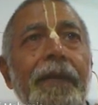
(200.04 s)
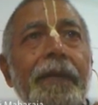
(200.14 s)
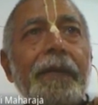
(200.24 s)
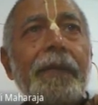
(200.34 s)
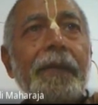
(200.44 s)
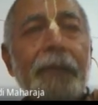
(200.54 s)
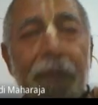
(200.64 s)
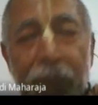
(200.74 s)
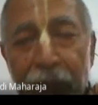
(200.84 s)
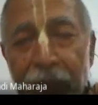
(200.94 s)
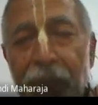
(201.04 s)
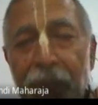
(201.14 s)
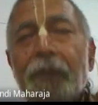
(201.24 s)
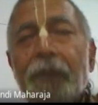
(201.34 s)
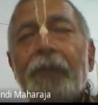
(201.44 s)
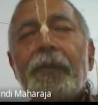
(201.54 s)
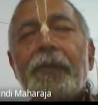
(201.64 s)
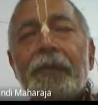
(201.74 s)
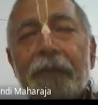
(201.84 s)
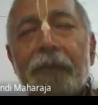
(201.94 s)
before we go to
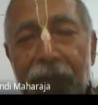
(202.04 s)
sleep,